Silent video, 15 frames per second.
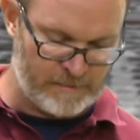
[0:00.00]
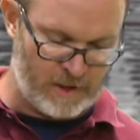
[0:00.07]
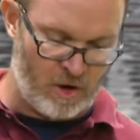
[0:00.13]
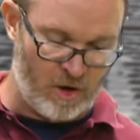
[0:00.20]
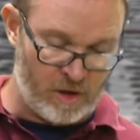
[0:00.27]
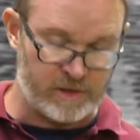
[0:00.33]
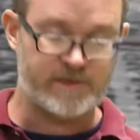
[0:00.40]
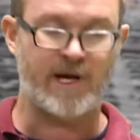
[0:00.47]

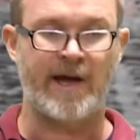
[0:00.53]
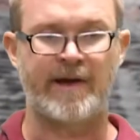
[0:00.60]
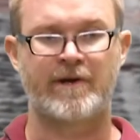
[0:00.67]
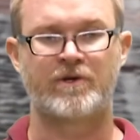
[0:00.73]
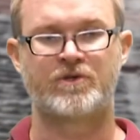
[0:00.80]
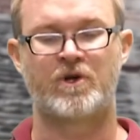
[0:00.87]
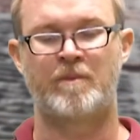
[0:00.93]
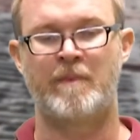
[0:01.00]
all
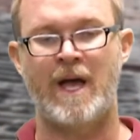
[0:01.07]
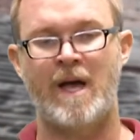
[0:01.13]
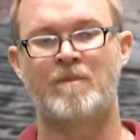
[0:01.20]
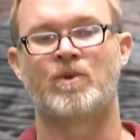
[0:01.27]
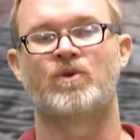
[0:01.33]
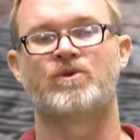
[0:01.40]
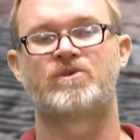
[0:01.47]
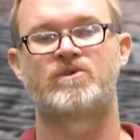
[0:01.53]
tigers are
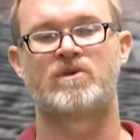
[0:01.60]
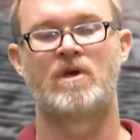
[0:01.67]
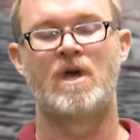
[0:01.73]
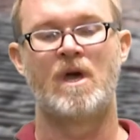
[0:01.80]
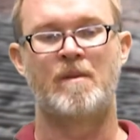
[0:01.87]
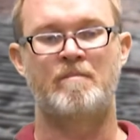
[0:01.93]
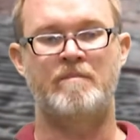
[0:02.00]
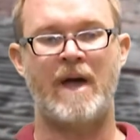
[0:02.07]
mammals,
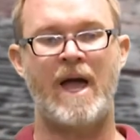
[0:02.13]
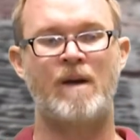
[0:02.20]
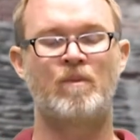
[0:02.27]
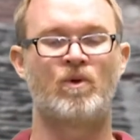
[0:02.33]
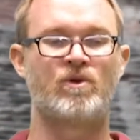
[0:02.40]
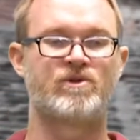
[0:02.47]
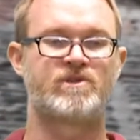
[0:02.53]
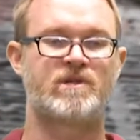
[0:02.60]

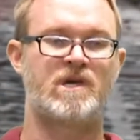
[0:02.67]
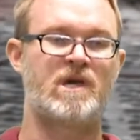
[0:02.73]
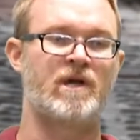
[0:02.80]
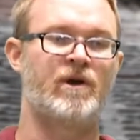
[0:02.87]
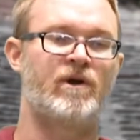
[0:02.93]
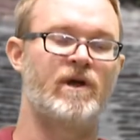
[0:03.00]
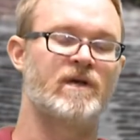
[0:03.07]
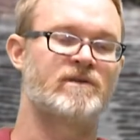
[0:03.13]
mammals
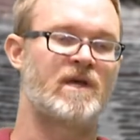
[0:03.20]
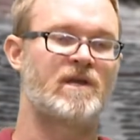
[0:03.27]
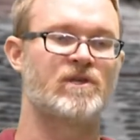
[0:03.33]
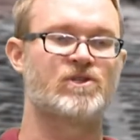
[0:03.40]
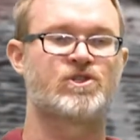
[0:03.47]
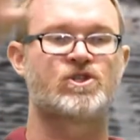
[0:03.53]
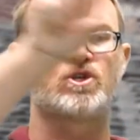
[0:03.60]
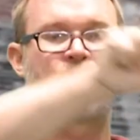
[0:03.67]
here is a
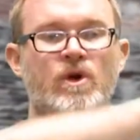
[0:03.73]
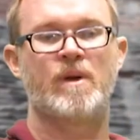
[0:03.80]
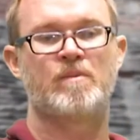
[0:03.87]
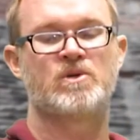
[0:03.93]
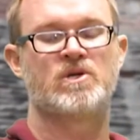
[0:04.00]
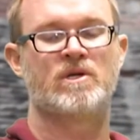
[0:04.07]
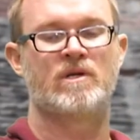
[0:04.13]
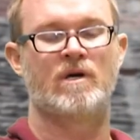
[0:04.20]

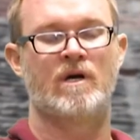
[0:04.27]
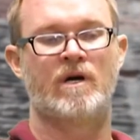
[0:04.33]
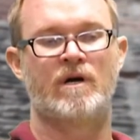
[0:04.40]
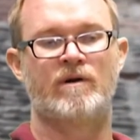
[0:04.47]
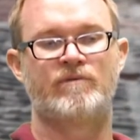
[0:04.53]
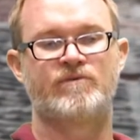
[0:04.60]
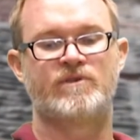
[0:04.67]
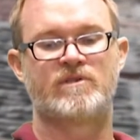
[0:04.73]
description
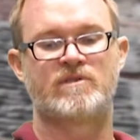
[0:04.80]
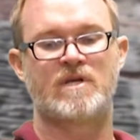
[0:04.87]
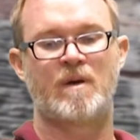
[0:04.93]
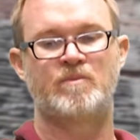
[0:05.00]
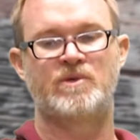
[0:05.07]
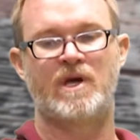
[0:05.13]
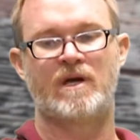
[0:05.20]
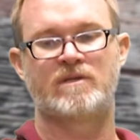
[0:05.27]
of the
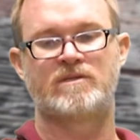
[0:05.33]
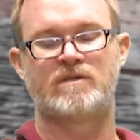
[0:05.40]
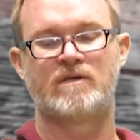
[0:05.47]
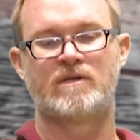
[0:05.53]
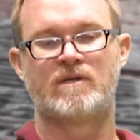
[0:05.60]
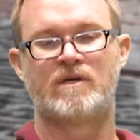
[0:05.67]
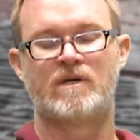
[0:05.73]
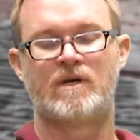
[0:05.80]
subject
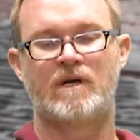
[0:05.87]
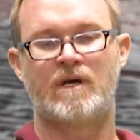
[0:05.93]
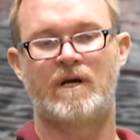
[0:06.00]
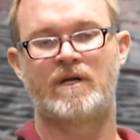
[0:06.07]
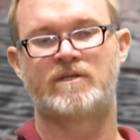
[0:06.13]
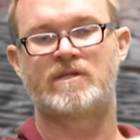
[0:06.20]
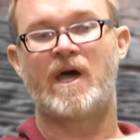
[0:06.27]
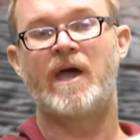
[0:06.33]

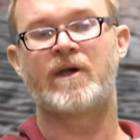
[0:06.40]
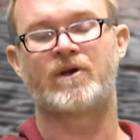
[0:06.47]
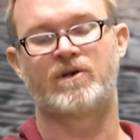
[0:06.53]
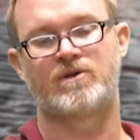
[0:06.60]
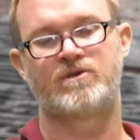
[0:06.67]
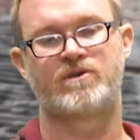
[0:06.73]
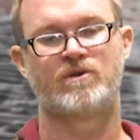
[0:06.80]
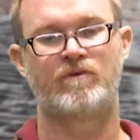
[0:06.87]

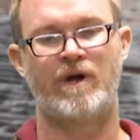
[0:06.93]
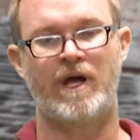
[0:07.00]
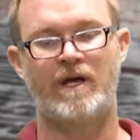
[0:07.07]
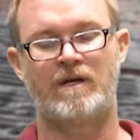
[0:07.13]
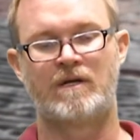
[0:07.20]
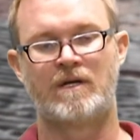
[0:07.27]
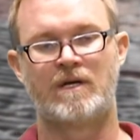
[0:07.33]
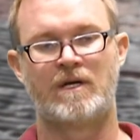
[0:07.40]
tigers, right?